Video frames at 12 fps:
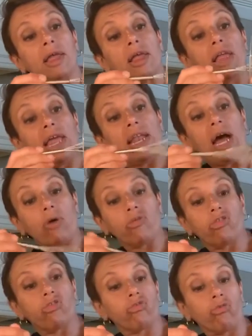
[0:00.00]
and how
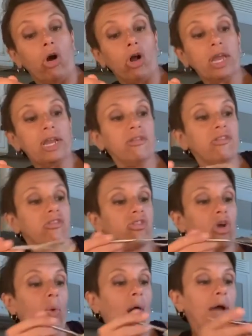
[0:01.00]
strong it is.
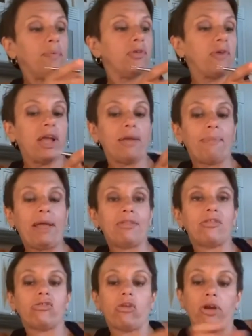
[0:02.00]
So I would
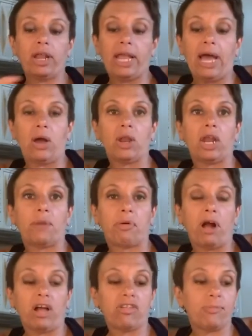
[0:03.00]
recommend starting out at
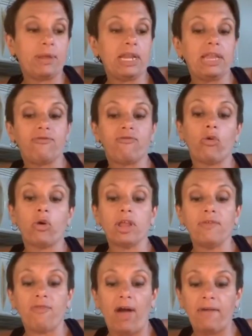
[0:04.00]
approximately
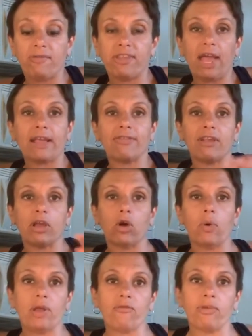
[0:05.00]
45 seconds and
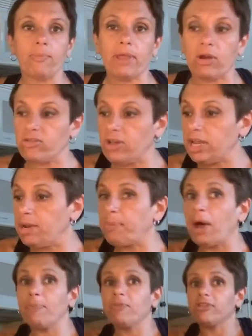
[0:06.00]
going from there. So I'm going
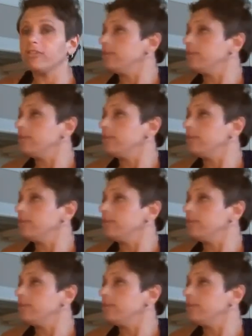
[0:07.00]
to pop this in